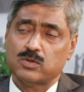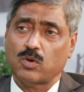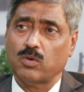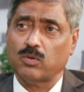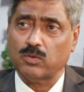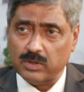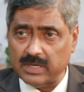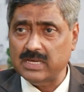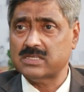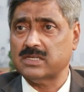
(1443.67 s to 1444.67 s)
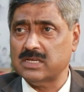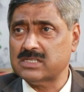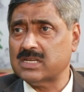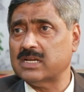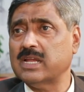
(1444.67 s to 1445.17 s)
So he
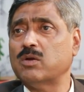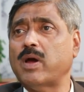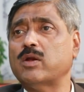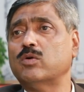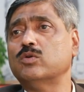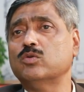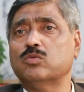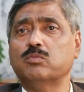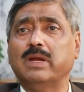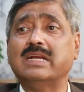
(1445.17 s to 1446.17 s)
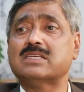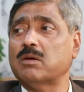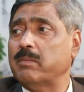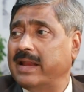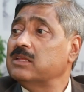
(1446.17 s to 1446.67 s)
suggested that why don't you meet
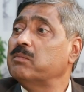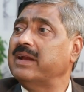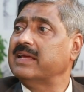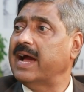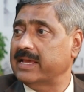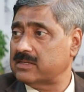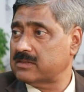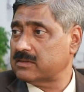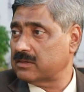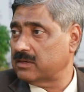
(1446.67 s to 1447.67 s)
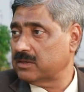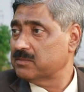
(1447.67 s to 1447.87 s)
some management guys,